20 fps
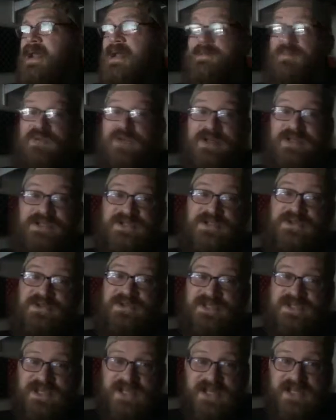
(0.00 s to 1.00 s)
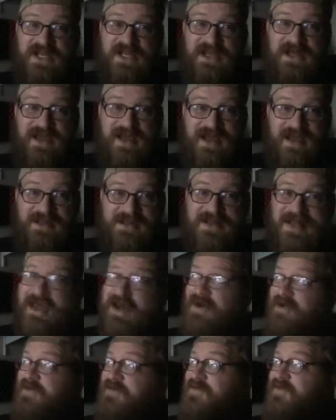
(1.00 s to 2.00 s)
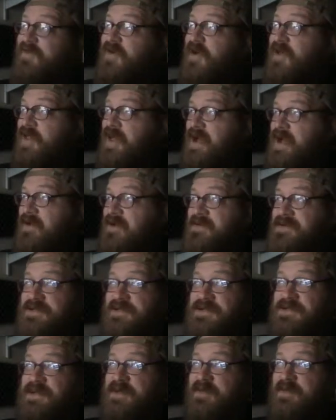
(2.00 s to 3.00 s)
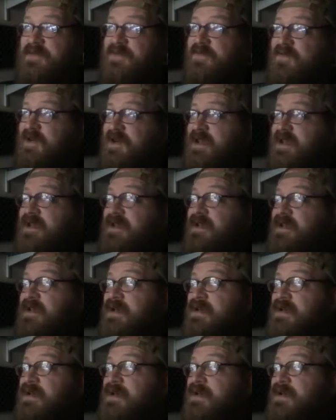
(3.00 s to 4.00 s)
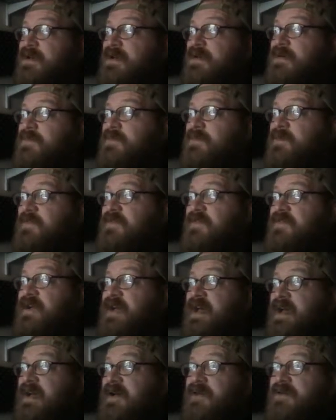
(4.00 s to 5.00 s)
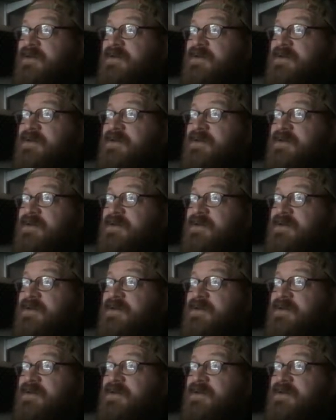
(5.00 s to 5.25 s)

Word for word: Yeah, pretty soon he's going to get knocked down and fall out. This is going to be funny. But for now,